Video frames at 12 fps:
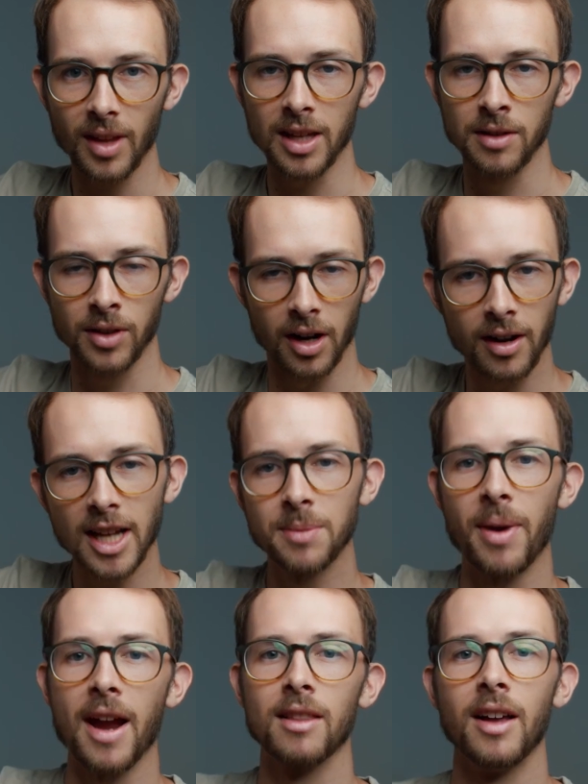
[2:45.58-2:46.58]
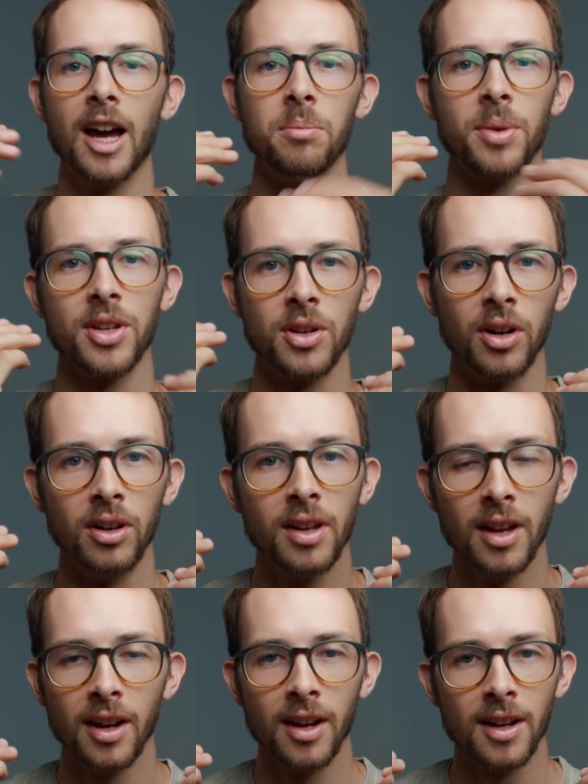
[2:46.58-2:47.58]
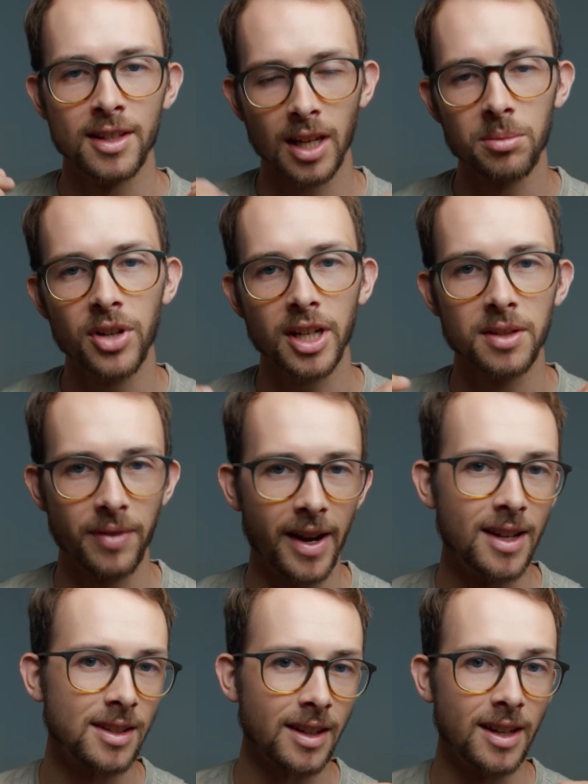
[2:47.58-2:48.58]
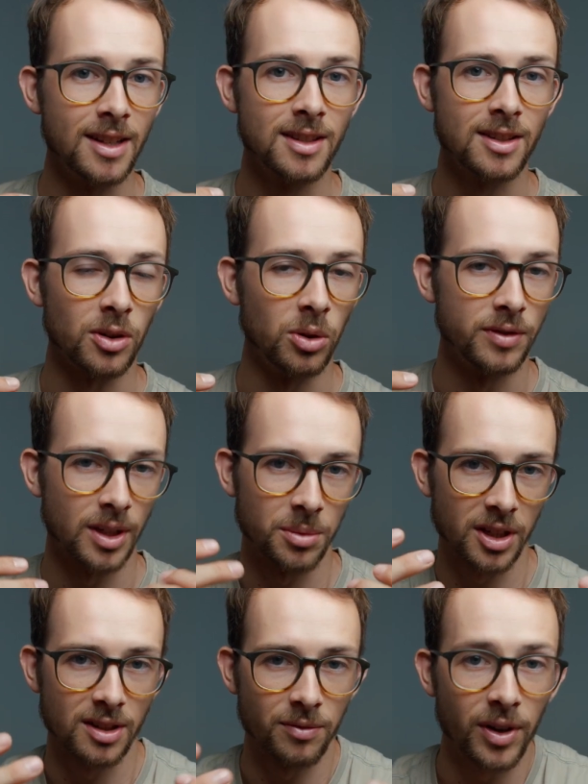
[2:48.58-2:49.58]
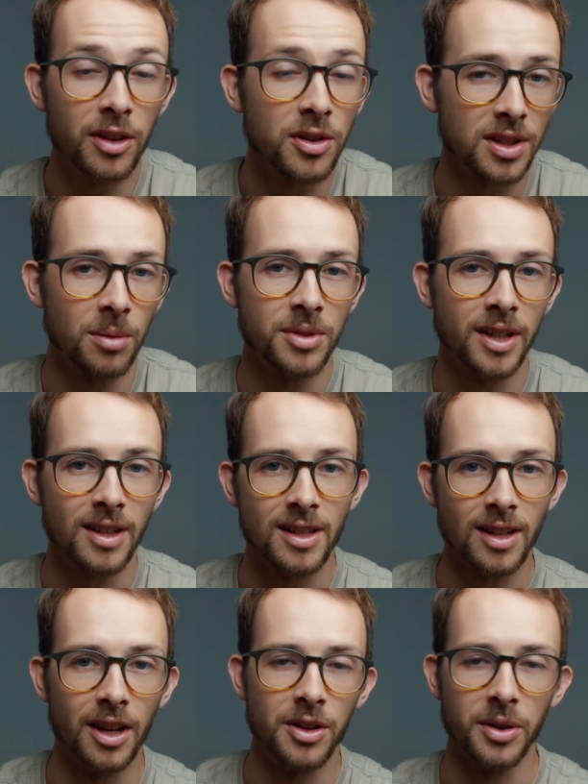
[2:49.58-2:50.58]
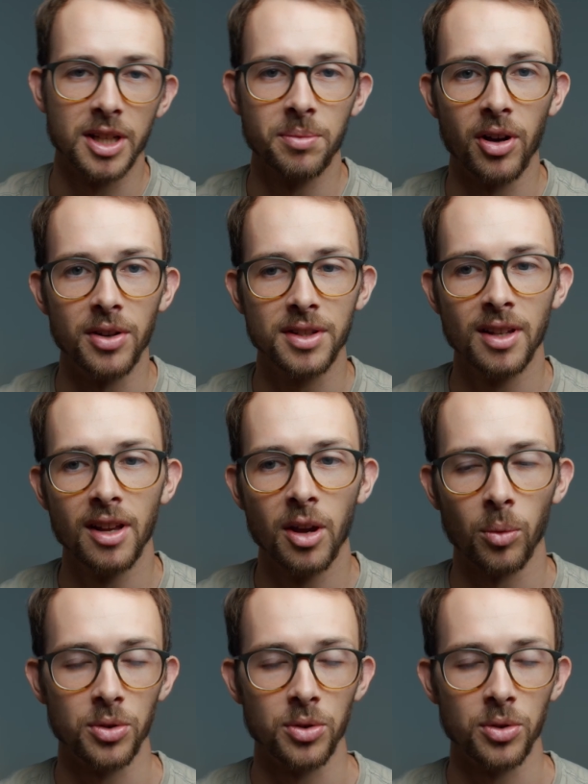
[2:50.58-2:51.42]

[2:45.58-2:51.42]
You've got a nice backlight, but your subject's face is, or the front of your subject is underexposed.